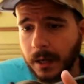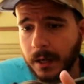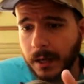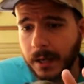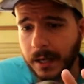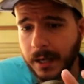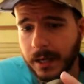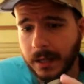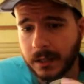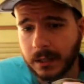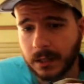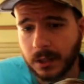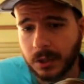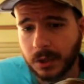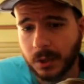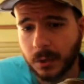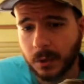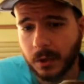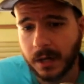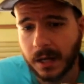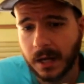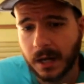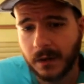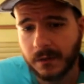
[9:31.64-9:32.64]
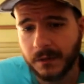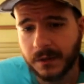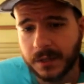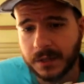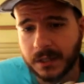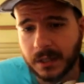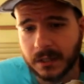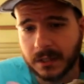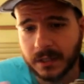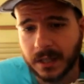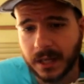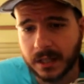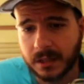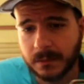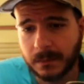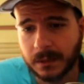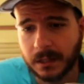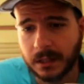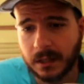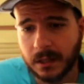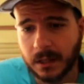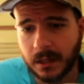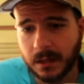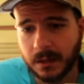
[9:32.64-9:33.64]
And you will have this
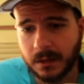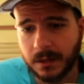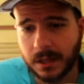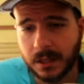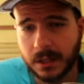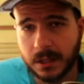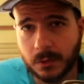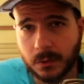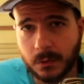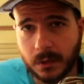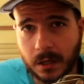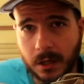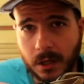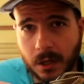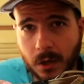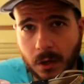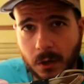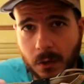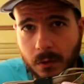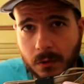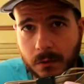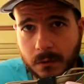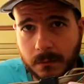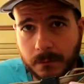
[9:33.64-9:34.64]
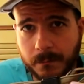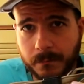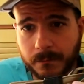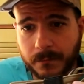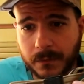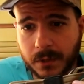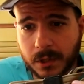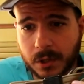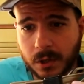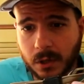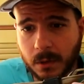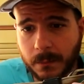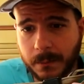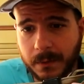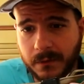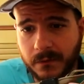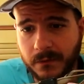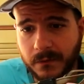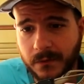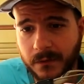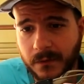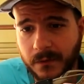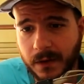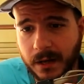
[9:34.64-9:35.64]
adjustment here. This will be
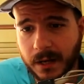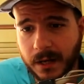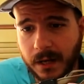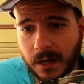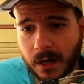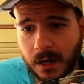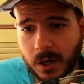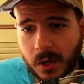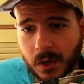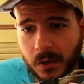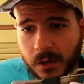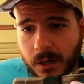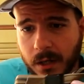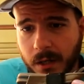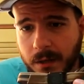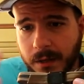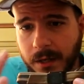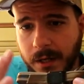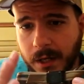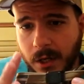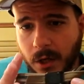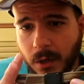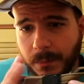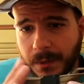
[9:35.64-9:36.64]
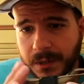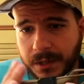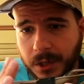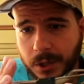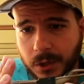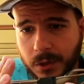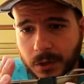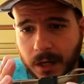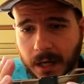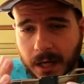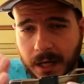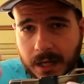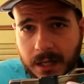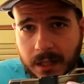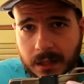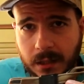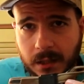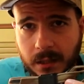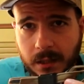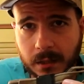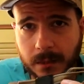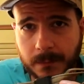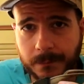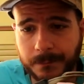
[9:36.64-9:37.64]
very long. They recommend that you cut
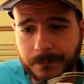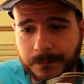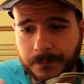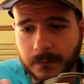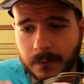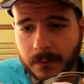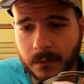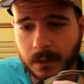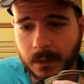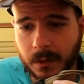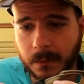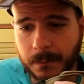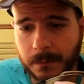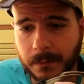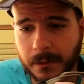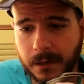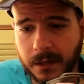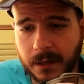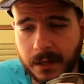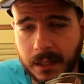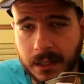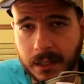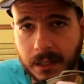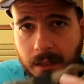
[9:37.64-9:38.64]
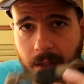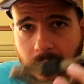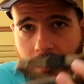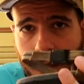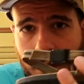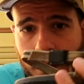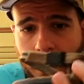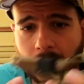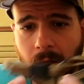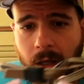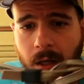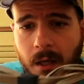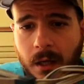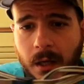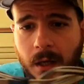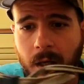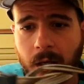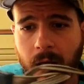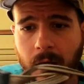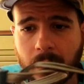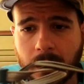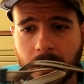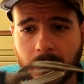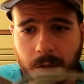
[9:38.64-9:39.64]
it and burn it.
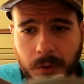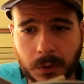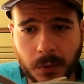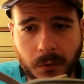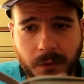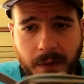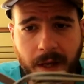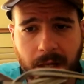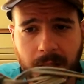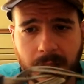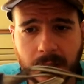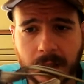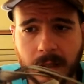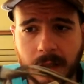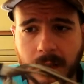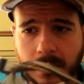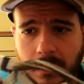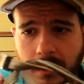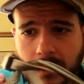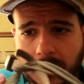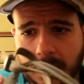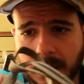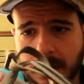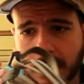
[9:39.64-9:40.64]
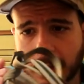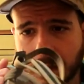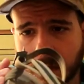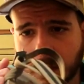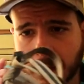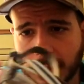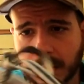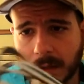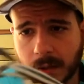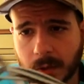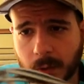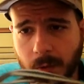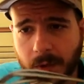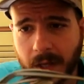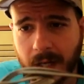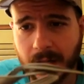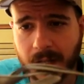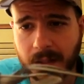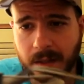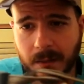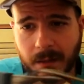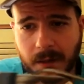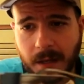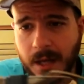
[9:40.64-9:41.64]
Do that.
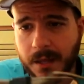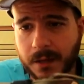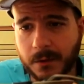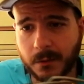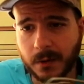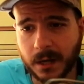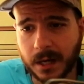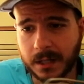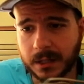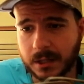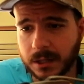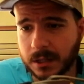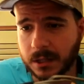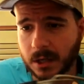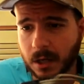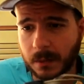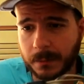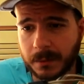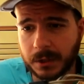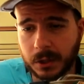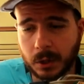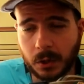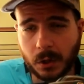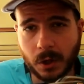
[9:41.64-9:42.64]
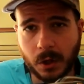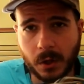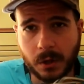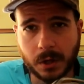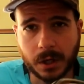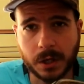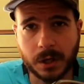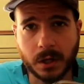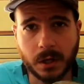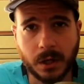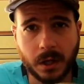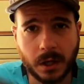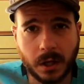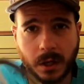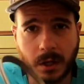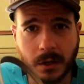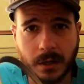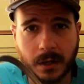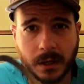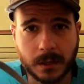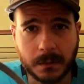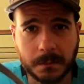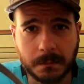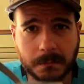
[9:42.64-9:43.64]
Otherwise, it's gonna be too long. It's gonna
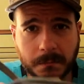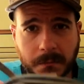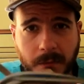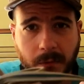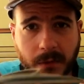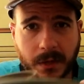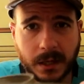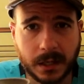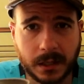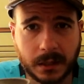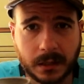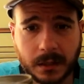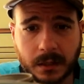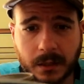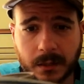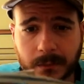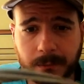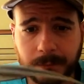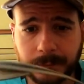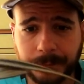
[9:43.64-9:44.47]
look weird.